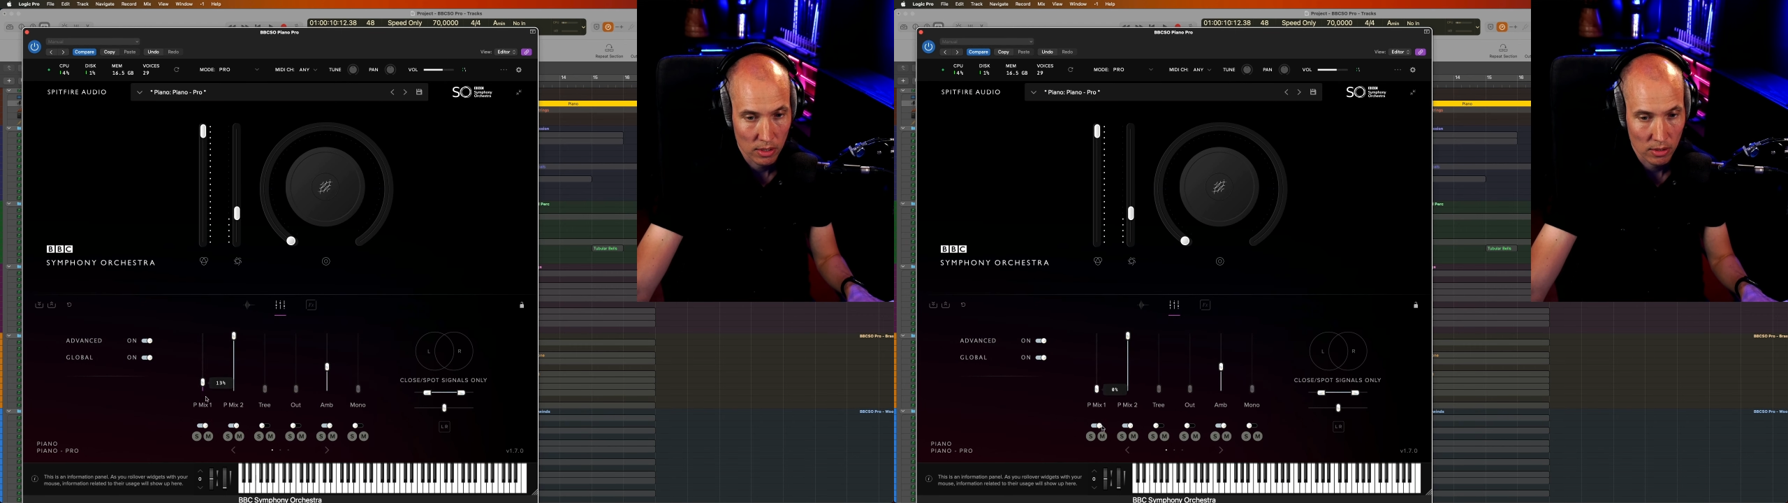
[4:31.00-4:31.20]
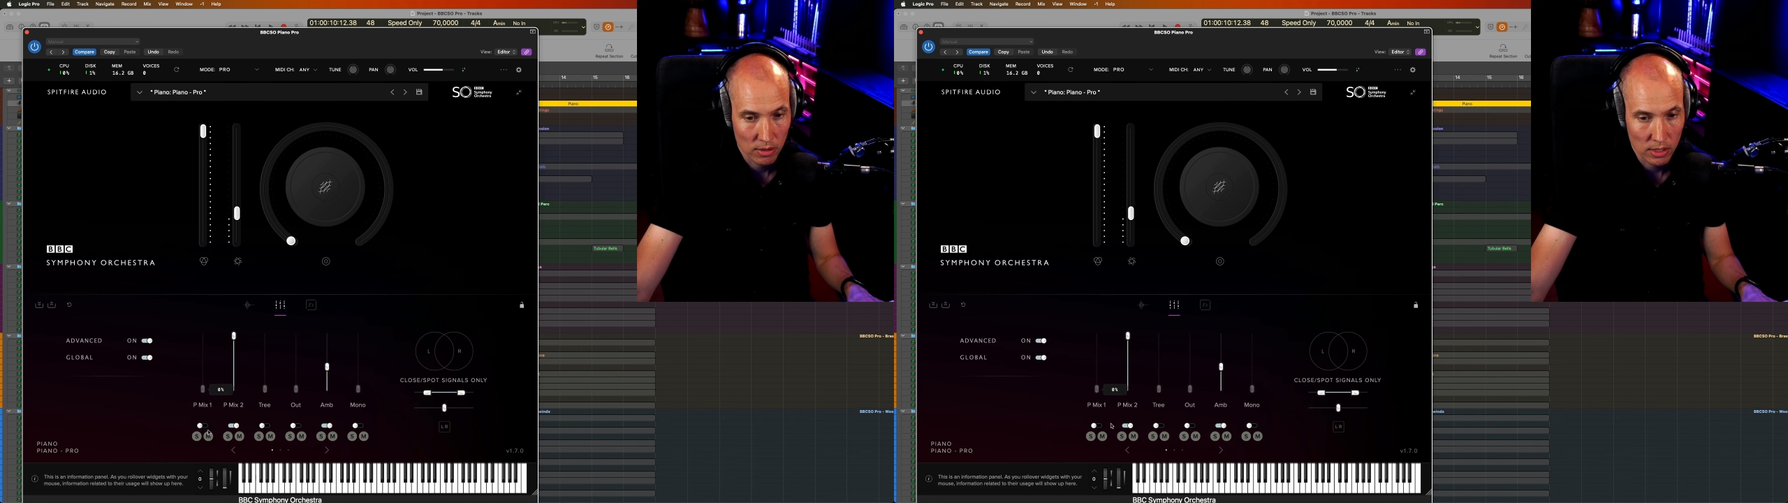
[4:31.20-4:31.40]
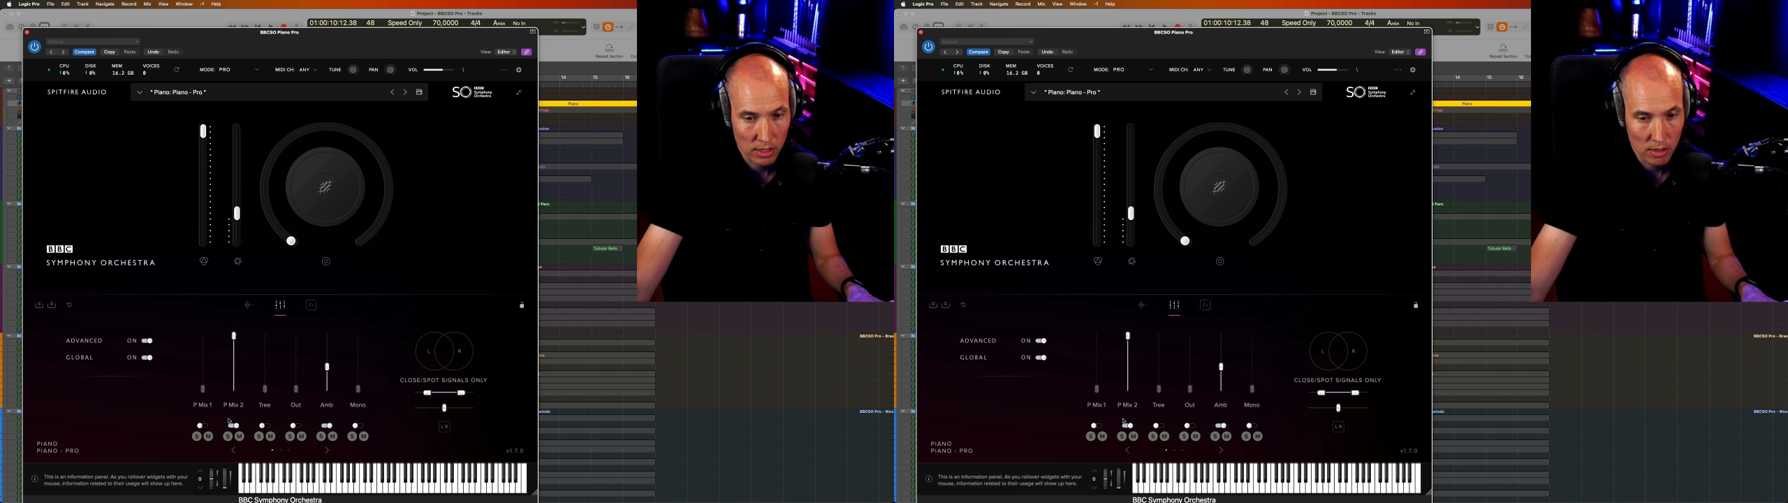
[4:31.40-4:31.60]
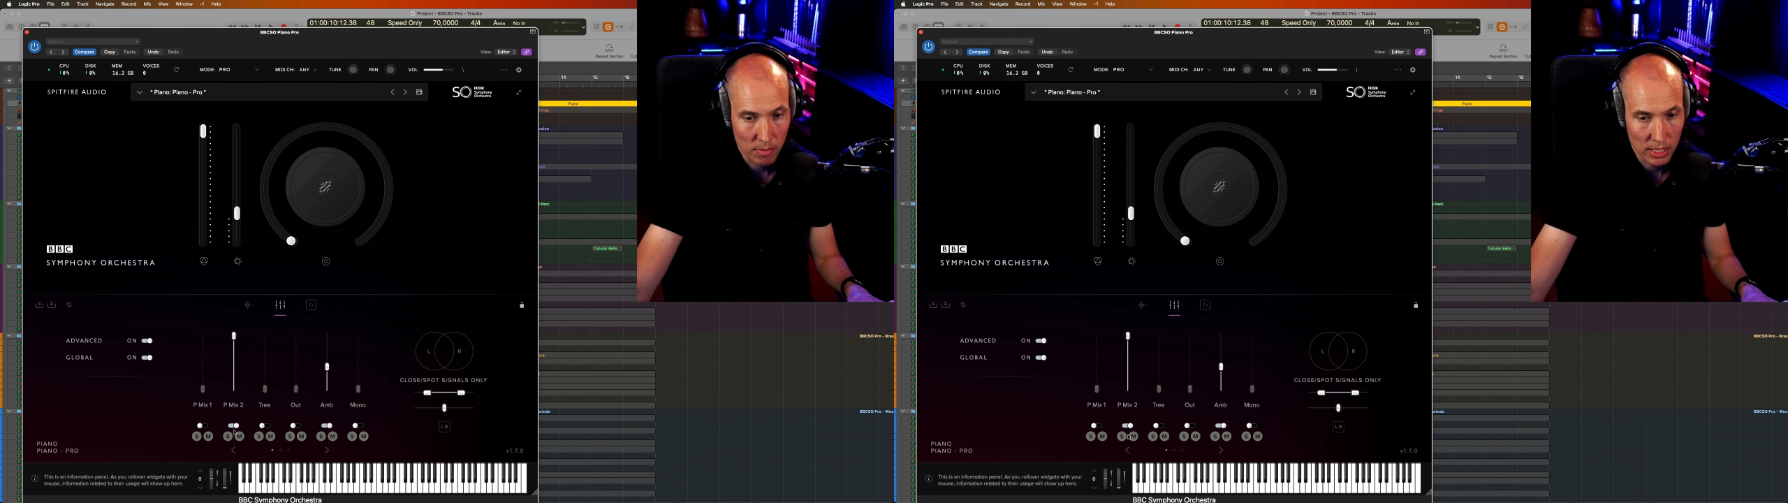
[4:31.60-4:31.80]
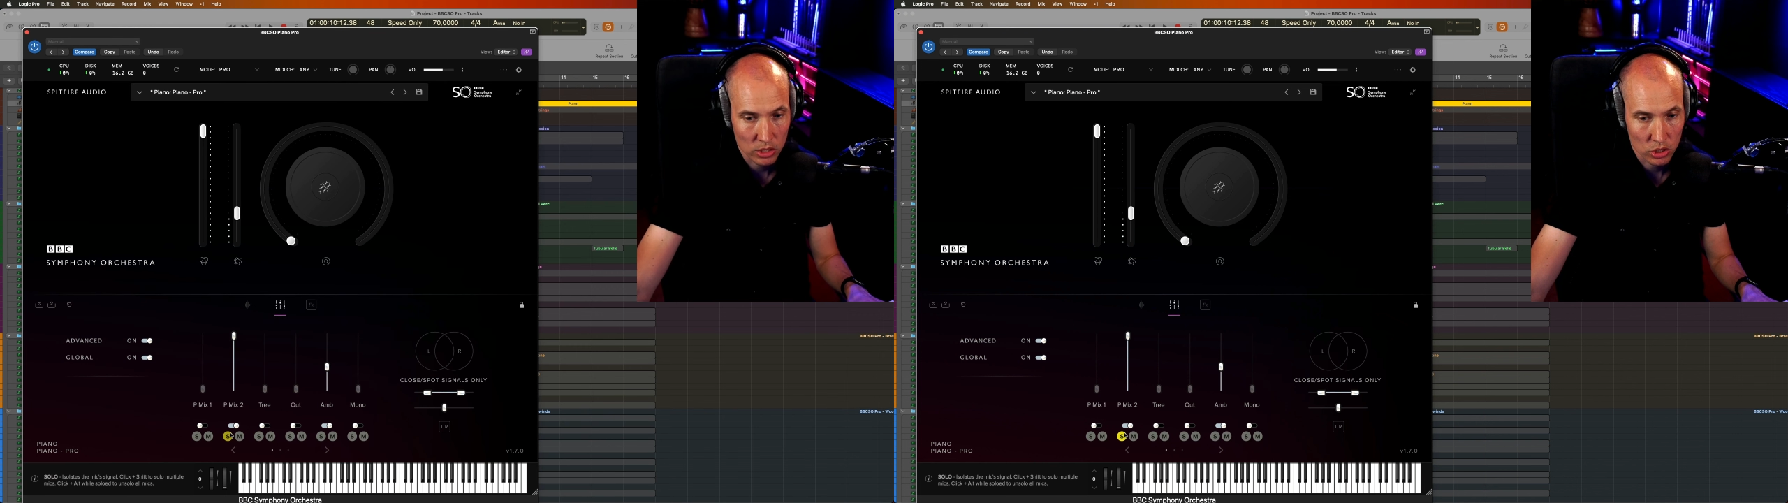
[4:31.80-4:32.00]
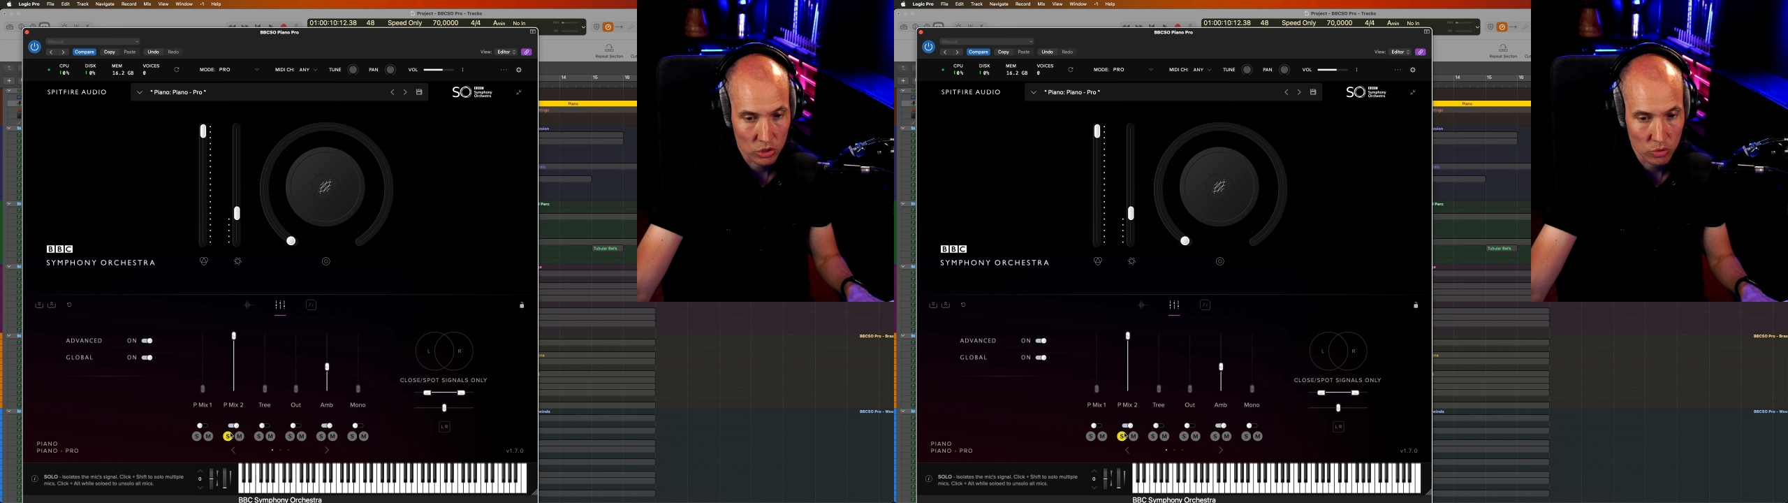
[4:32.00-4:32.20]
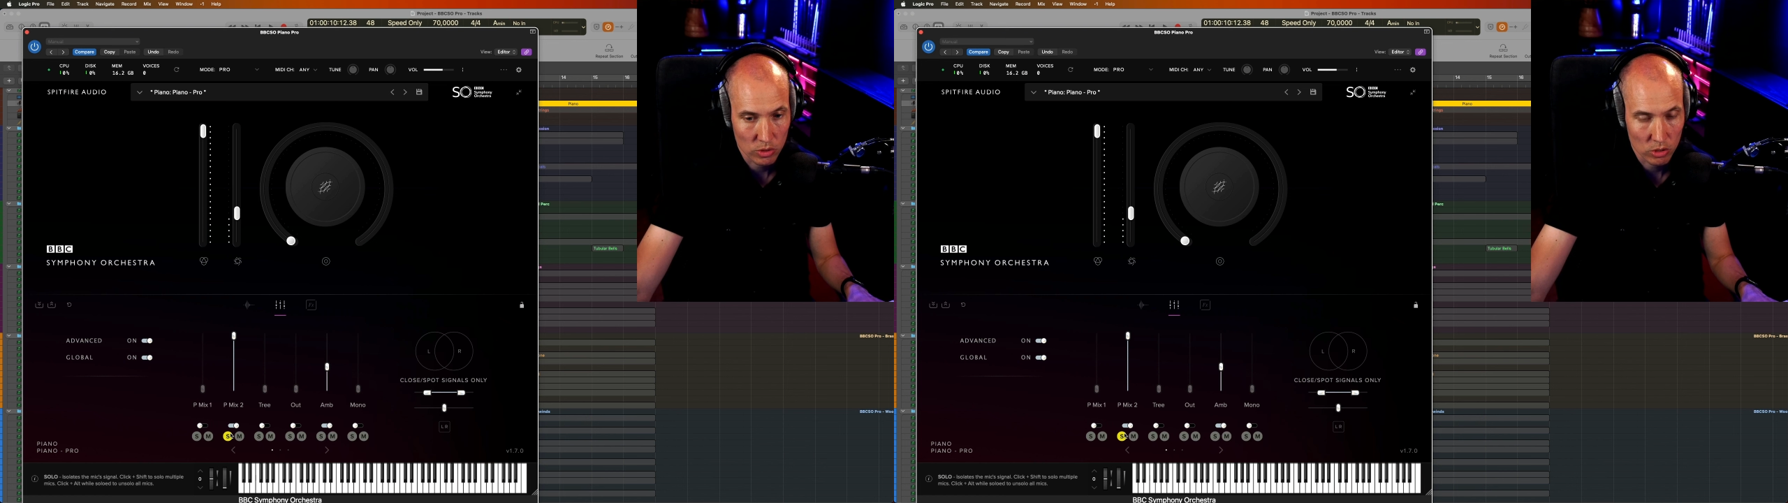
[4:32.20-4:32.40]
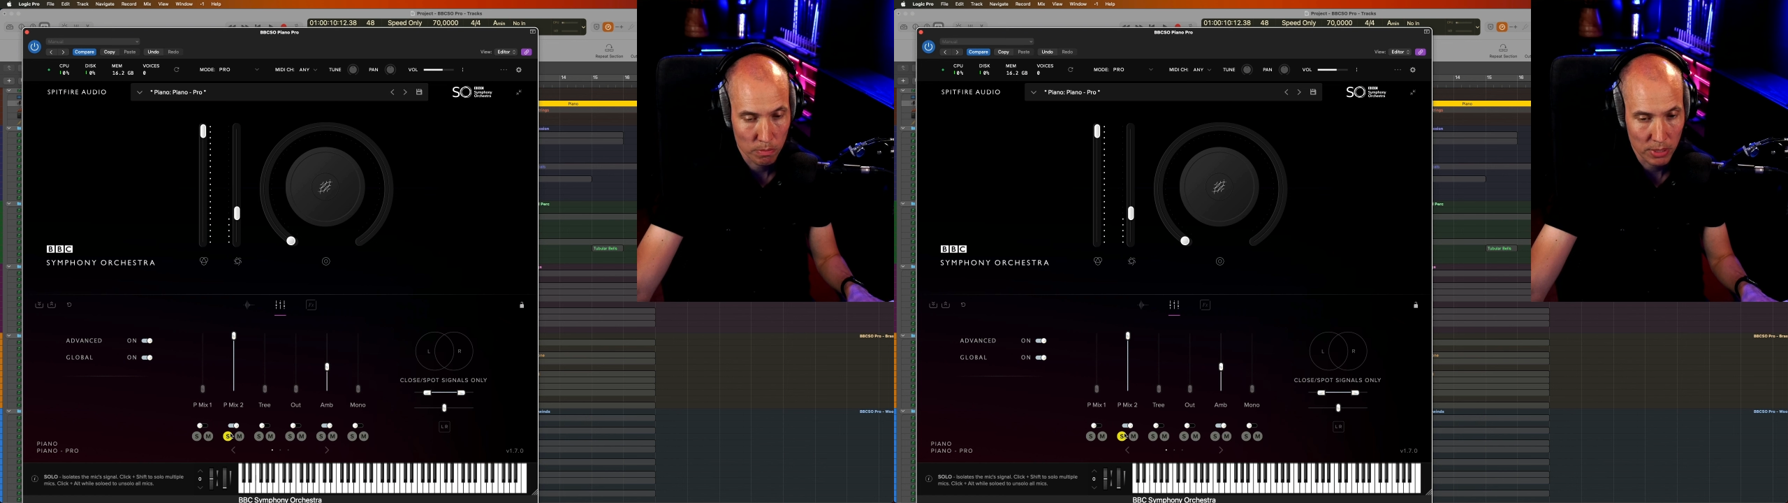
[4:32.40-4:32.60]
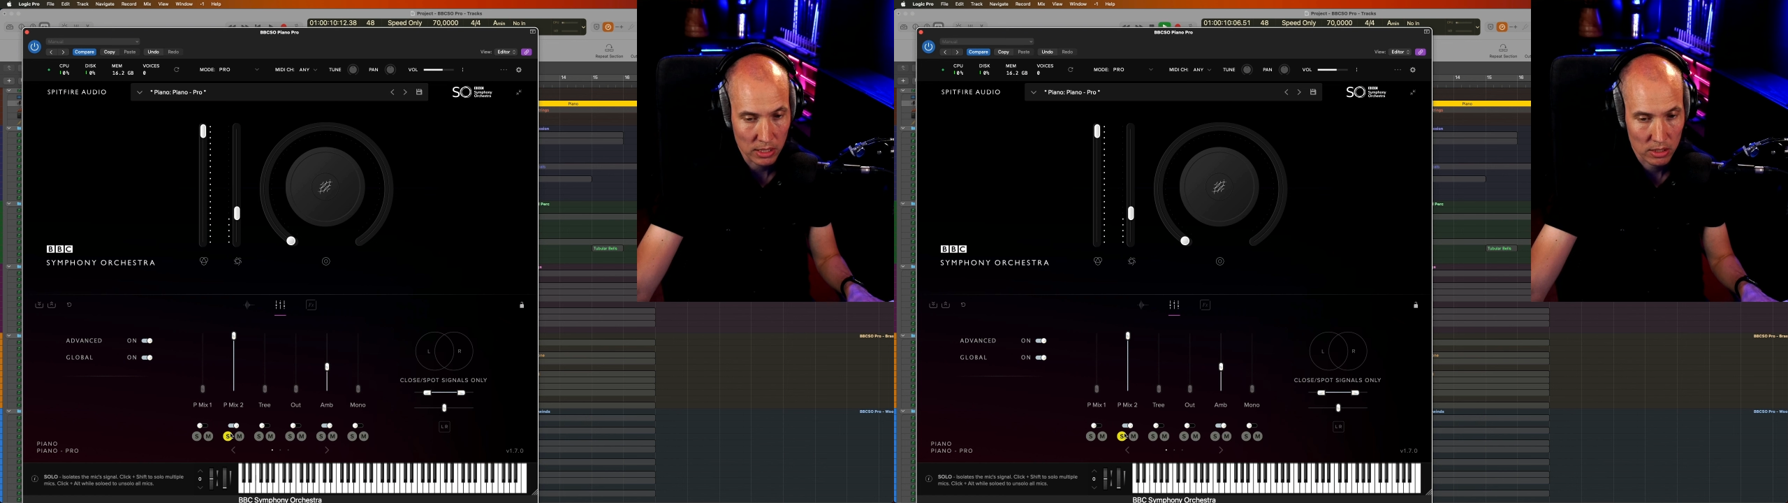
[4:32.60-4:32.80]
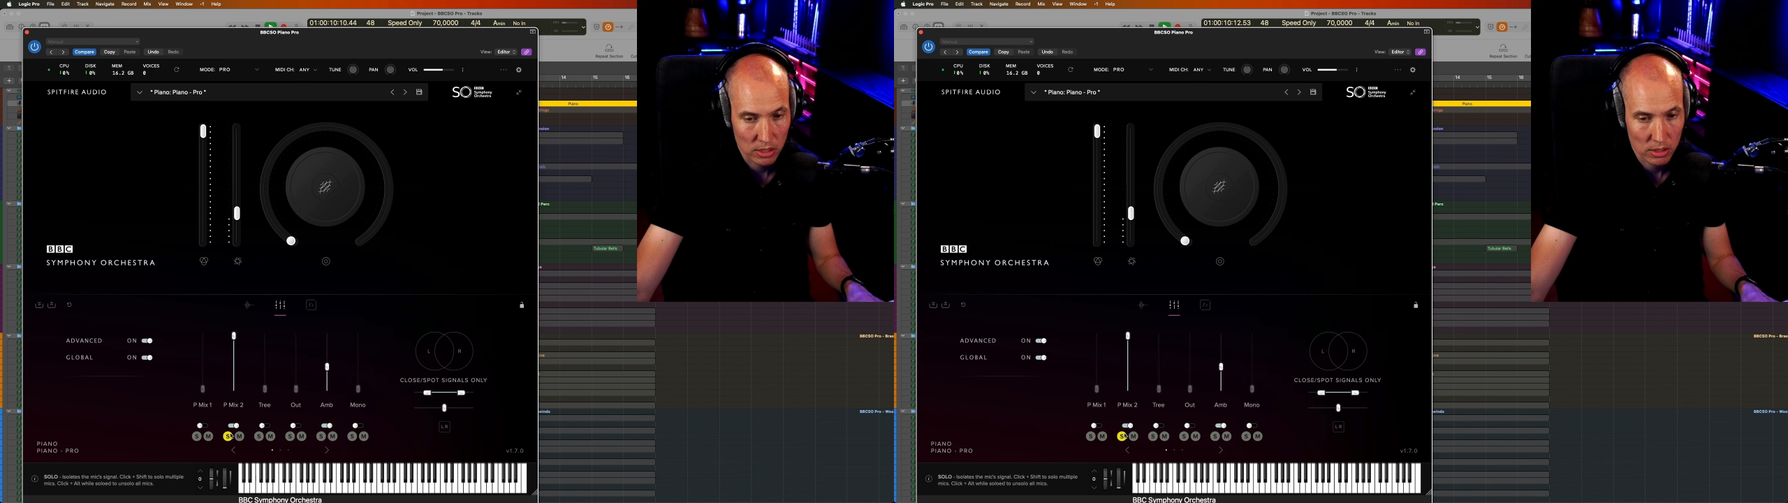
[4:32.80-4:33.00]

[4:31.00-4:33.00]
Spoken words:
The mix 2 is a bit